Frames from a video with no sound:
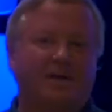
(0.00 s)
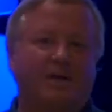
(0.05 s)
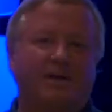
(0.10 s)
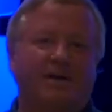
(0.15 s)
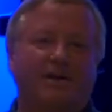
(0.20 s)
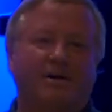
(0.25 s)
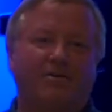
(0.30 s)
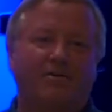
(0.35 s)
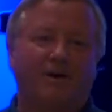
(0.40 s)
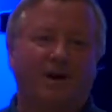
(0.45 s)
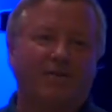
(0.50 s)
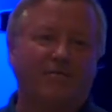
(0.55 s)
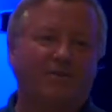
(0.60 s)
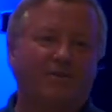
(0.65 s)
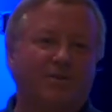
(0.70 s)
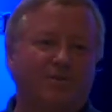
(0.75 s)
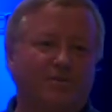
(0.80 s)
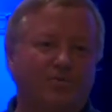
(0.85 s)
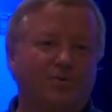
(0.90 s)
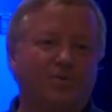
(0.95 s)
Now, a lot of you
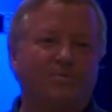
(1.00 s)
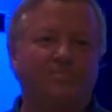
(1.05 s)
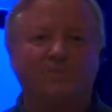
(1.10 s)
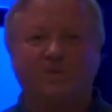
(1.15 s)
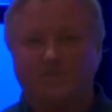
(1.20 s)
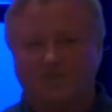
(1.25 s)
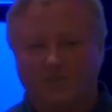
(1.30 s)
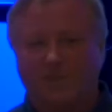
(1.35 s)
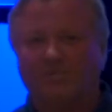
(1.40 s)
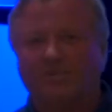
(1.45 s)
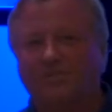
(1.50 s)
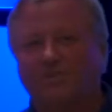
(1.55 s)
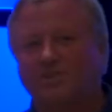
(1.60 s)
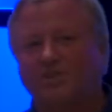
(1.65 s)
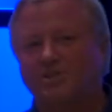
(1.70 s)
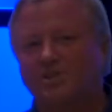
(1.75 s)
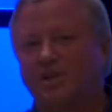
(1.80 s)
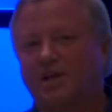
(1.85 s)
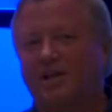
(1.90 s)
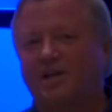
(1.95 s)
in the room, some of you are
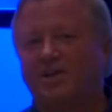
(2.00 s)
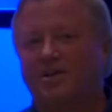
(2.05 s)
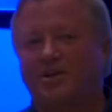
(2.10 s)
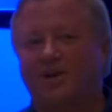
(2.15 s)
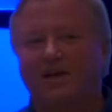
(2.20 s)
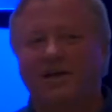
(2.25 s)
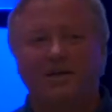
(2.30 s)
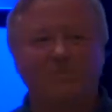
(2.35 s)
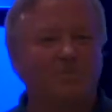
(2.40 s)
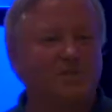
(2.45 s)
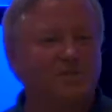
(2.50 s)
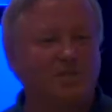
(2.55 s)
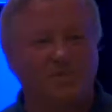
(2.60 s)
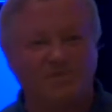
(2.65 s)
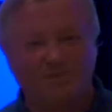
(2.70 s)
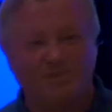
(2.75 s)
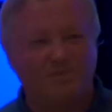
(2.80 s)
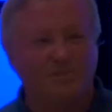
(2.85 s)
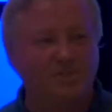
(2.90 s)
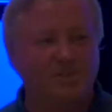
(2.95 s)
shaking your head, but some
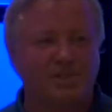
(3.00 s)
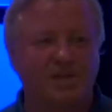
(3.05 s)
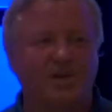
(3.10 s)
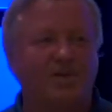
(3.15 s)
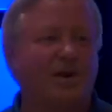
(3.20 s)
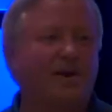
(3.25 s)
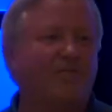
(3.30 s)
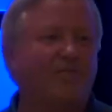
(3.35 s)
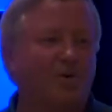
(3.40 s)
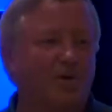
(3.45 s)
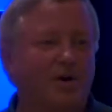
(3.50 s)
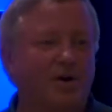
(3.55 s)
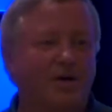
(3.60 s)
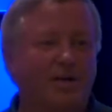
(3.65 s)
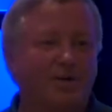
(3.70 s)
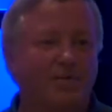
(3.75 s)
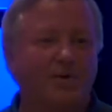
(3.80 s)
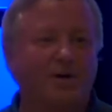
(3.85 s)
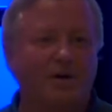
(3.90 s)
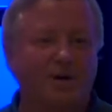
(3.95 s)
of them are saying, well, I have no
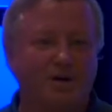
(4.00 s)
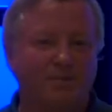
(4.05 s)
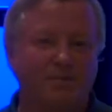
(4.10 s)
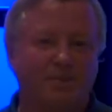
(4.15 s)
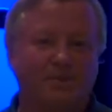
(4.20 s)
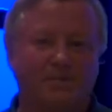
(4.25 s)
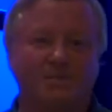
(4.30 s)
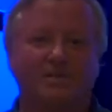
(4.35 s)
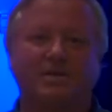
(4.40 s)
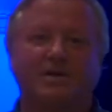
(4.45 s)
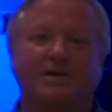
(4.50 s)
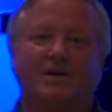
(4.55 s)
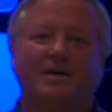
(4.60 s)
idea what a hub is.